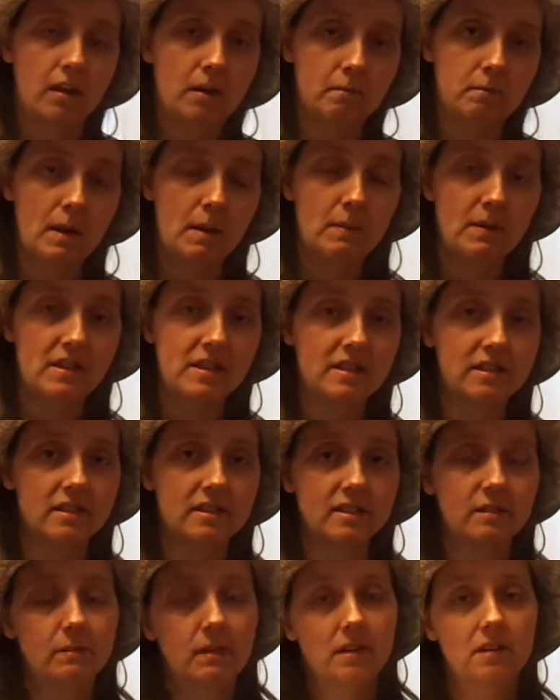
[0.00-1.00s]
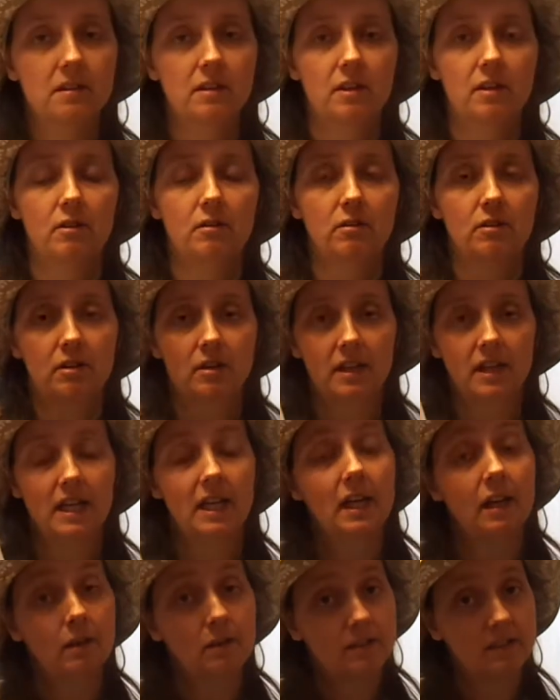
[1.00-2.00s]
Maybe this is the month that you learn
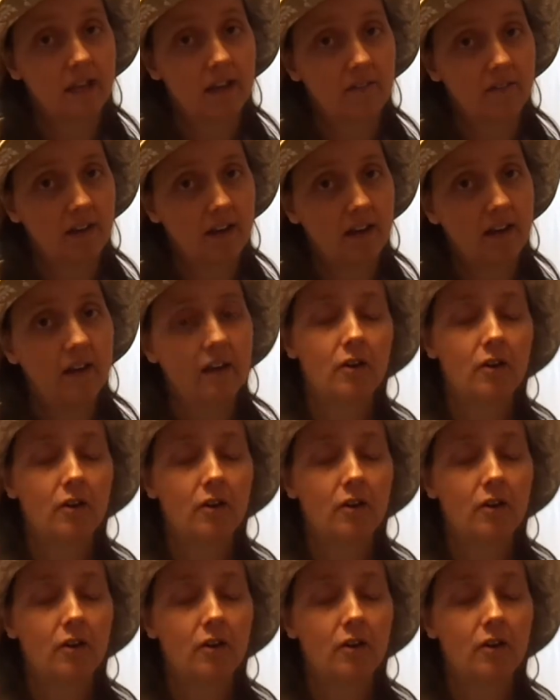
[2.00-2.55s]
EQ7